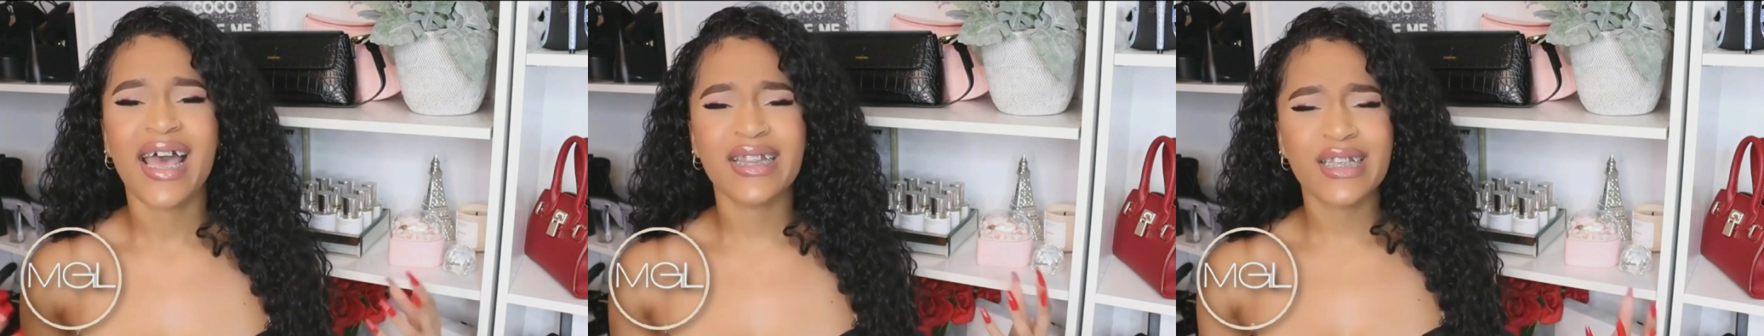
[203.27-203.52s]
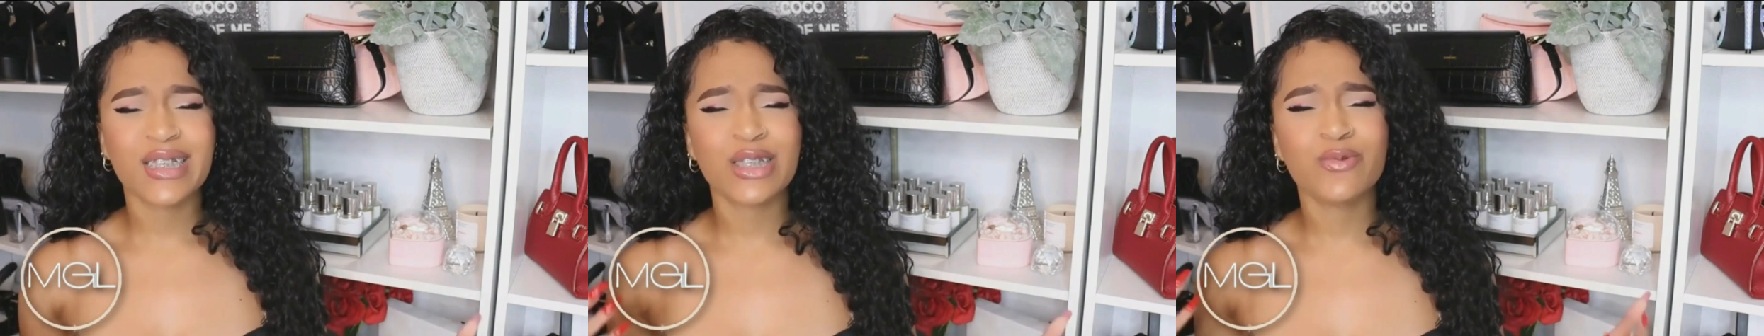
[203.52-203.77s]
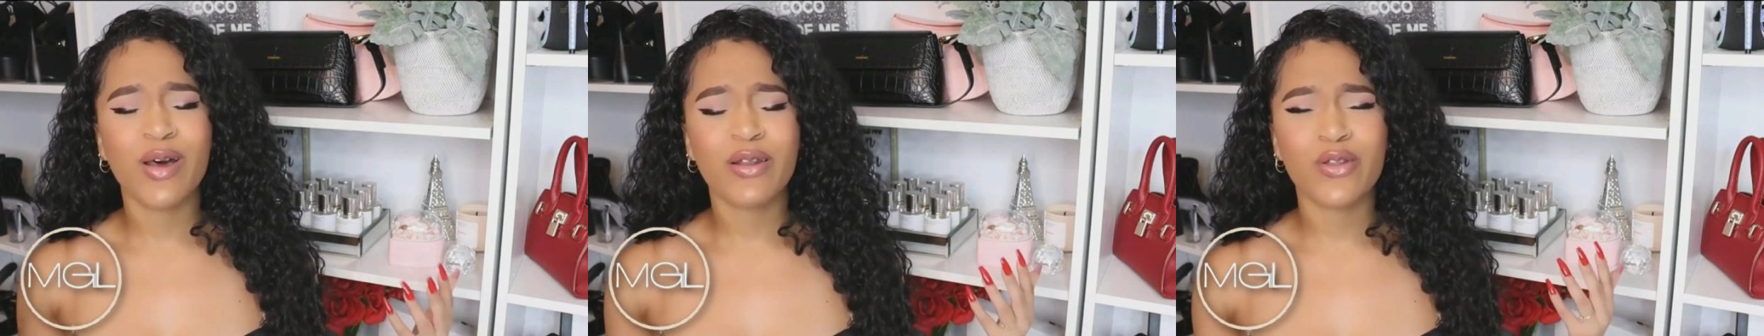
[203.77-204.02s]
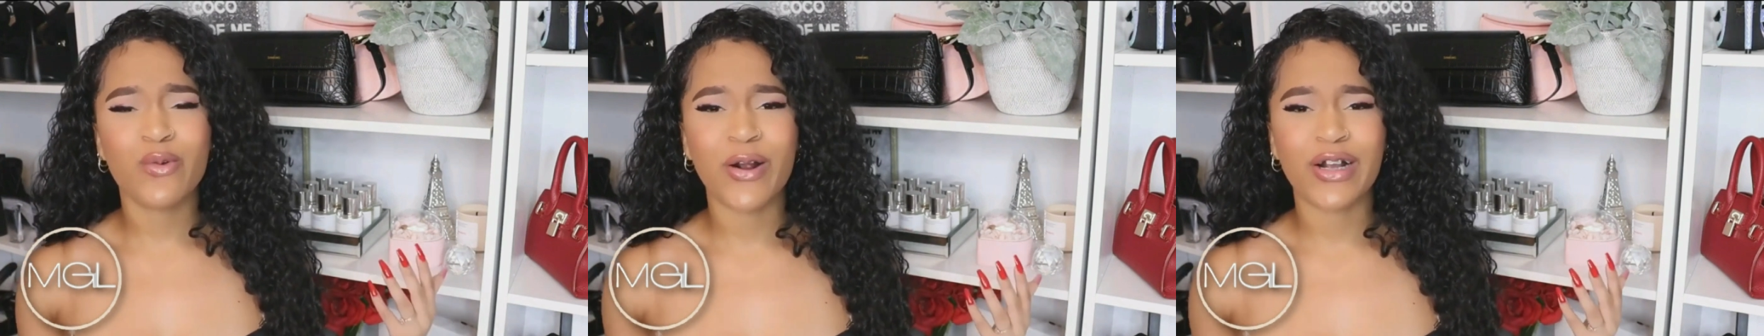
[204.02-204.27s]
And this is
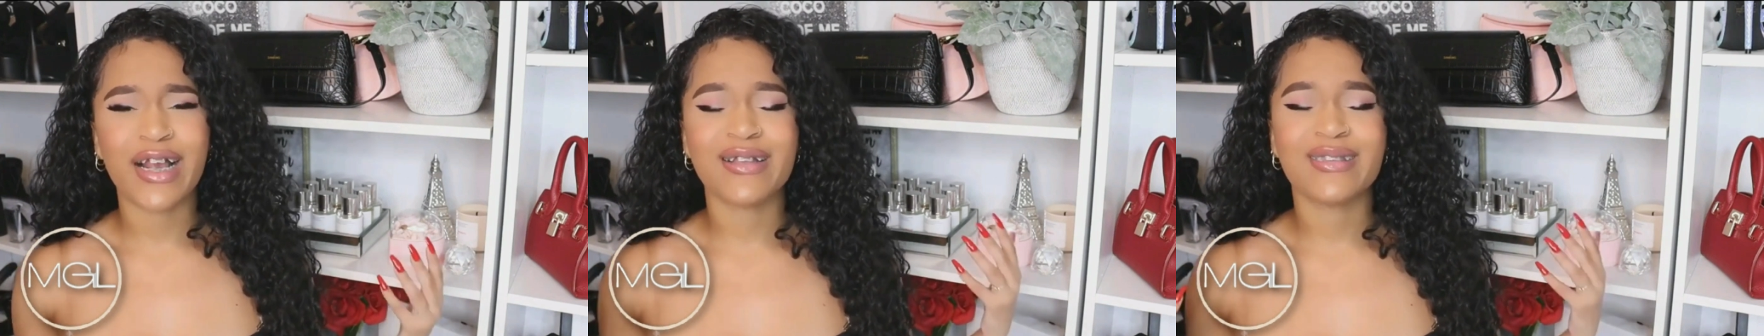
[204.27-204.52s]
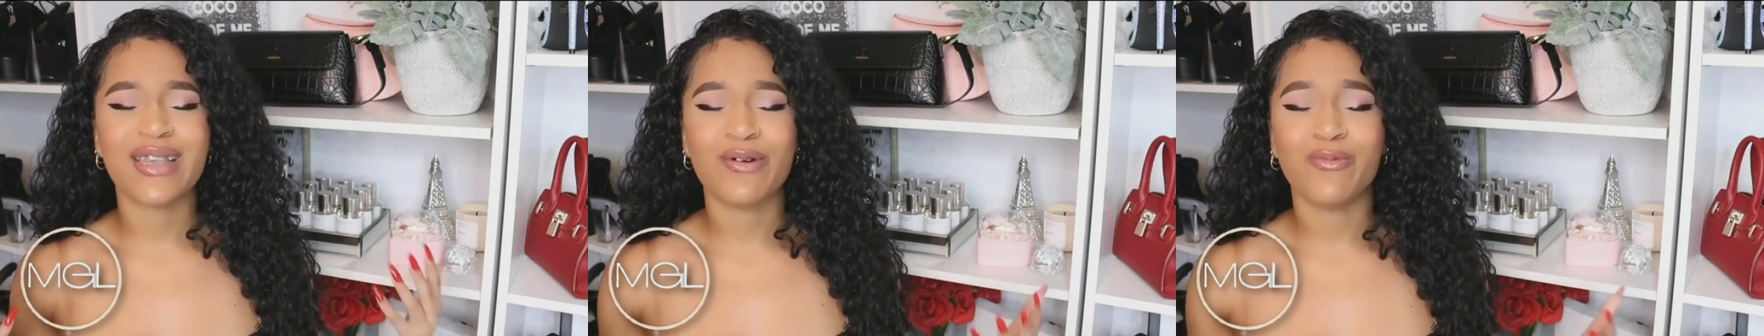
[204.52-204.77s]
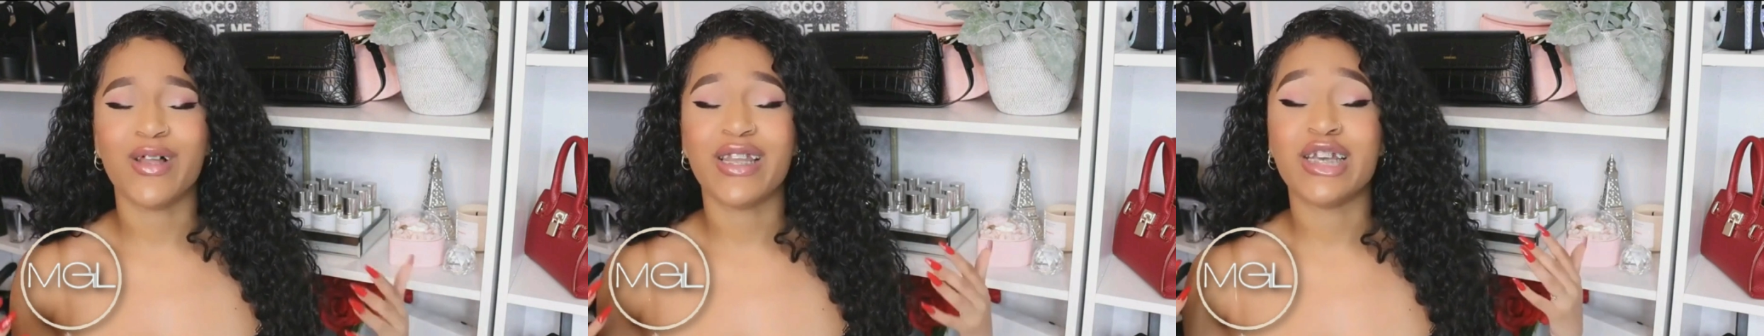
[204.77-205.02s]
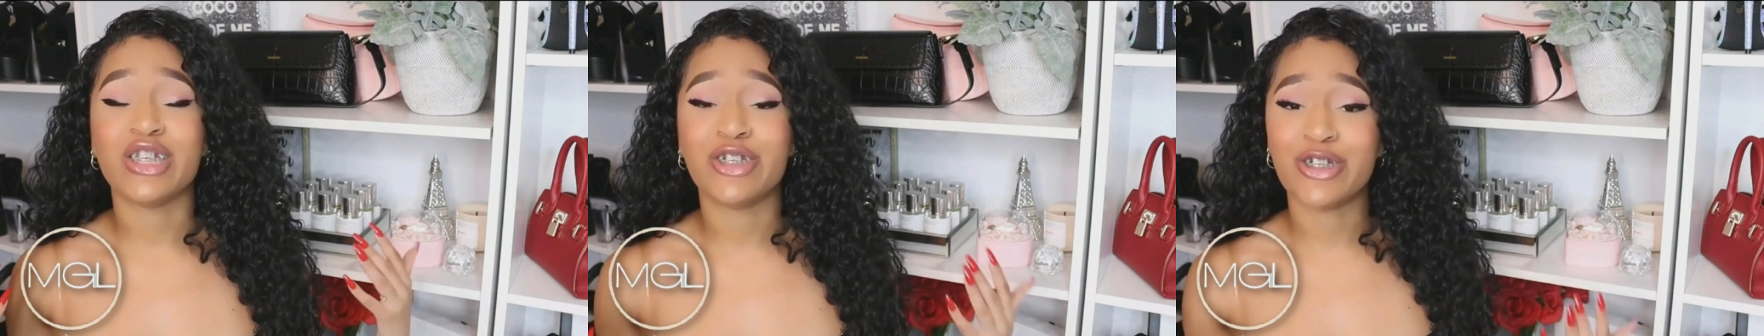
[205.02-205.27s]
one of the workouts that
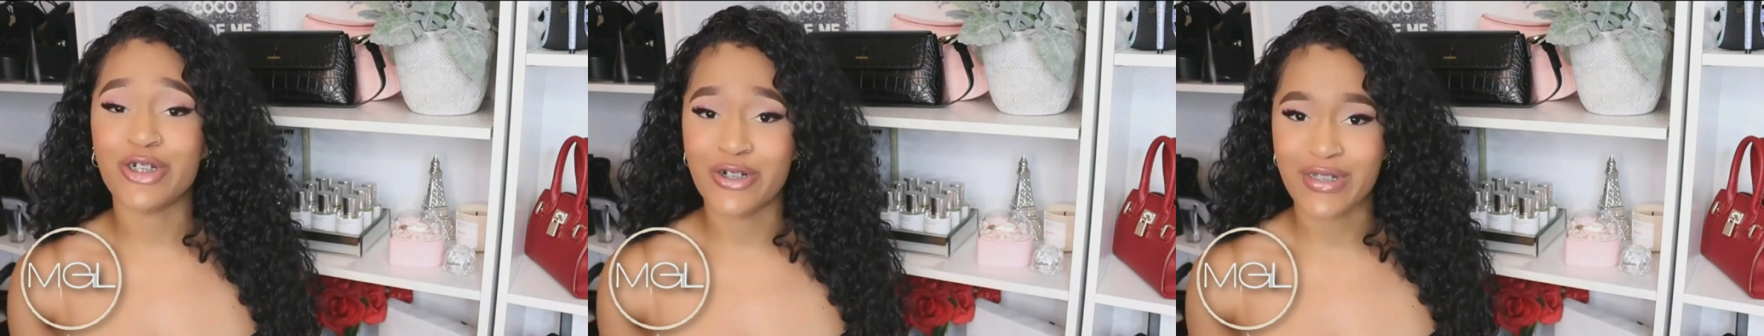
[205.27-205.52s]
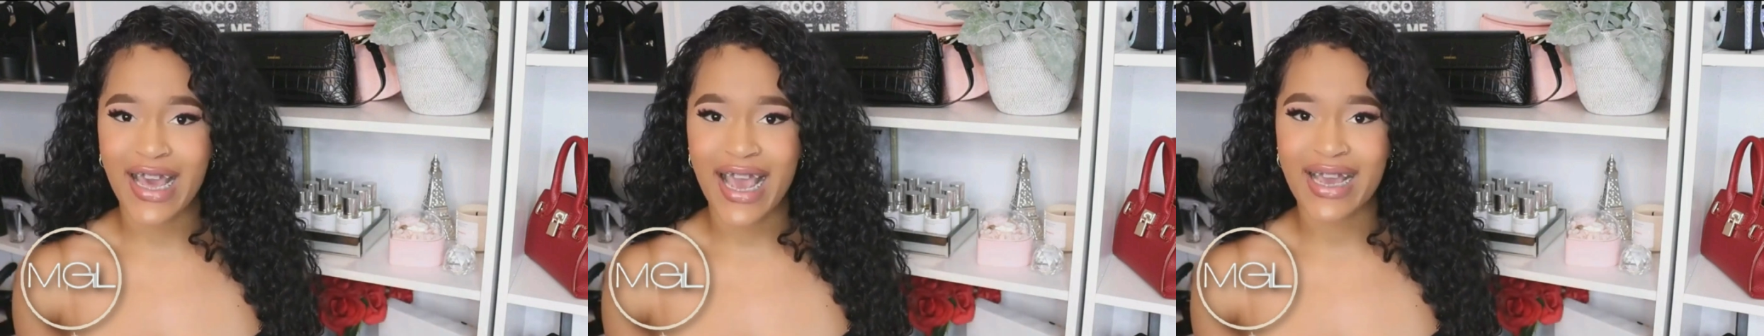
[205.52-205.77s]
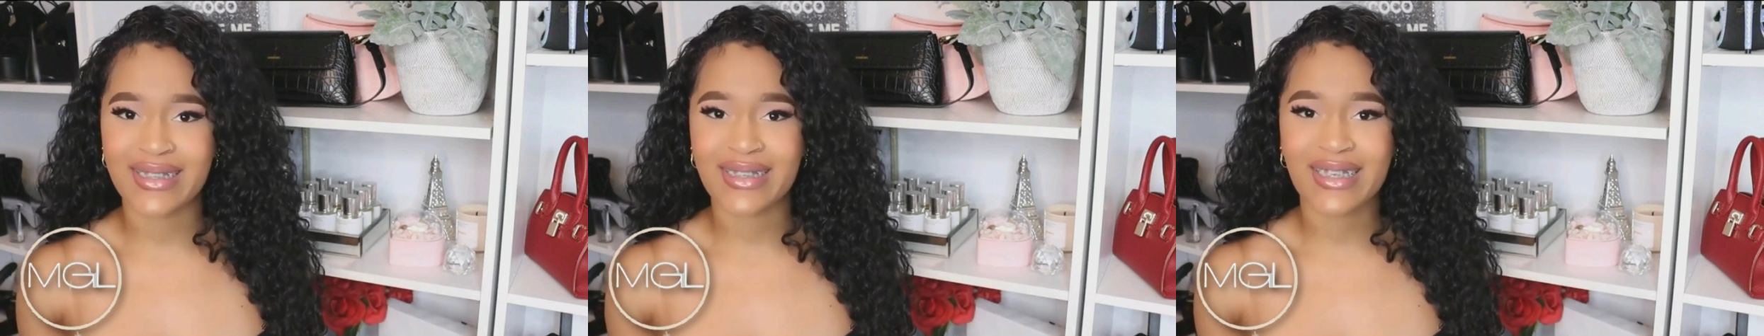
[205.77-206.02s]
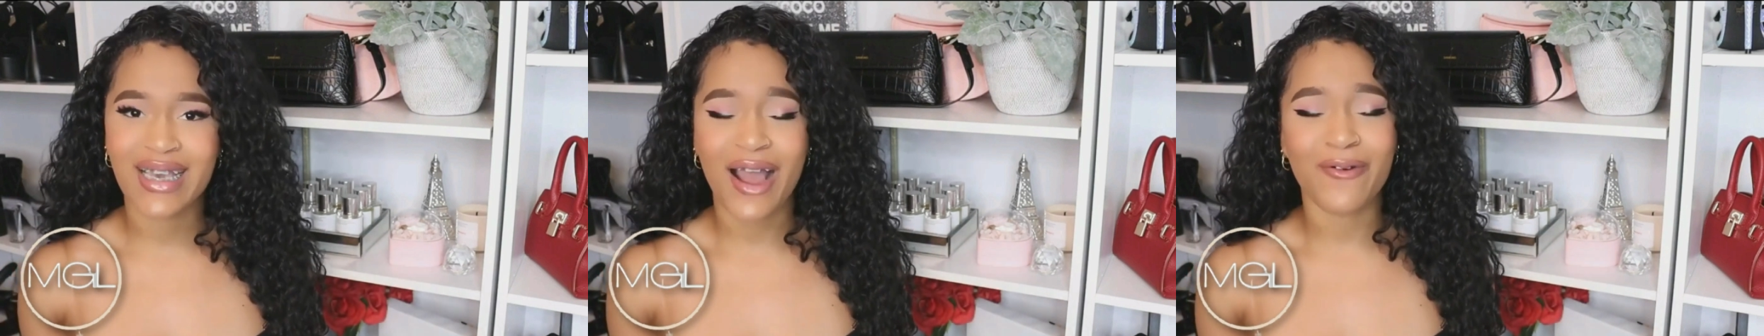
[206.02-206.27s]
will ensure
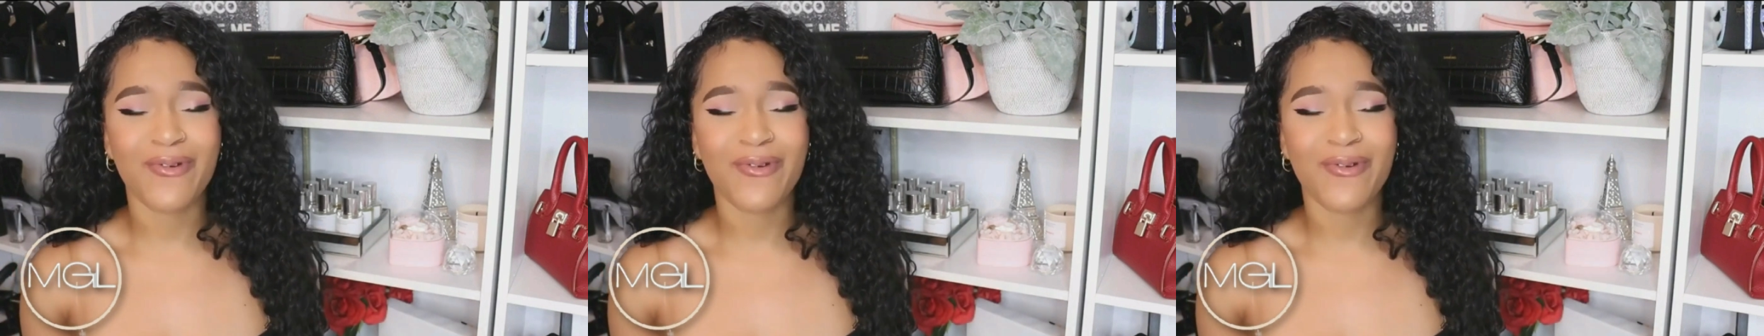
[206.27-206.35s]
that.